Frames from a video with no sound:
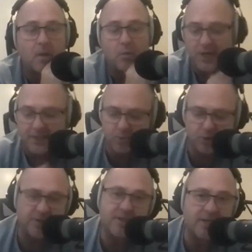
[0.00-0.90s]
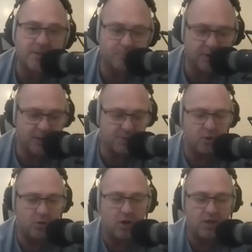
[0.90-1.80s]
Well, that's what it does. It brings
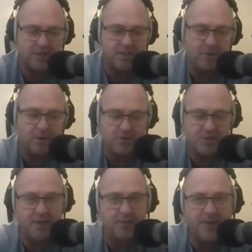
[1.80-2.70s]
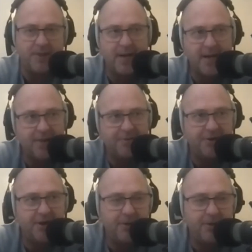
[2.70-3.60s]
more eyes to boxing. Without
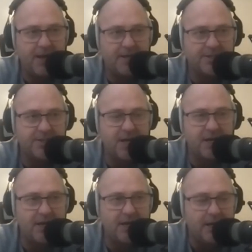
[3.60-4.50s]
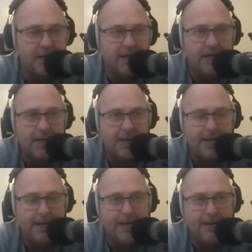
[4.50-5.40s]
Anthony, without Sonny,
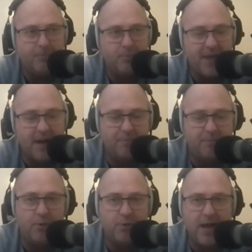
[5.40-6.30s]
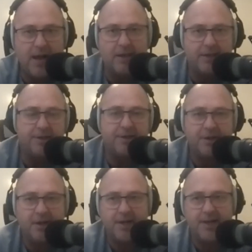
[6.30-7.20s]
without Paul Gallen,
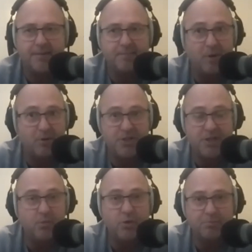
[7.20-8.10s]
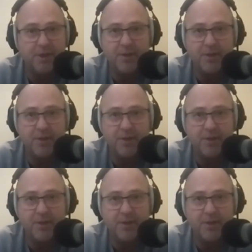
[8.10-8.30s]
boxing wouldn't be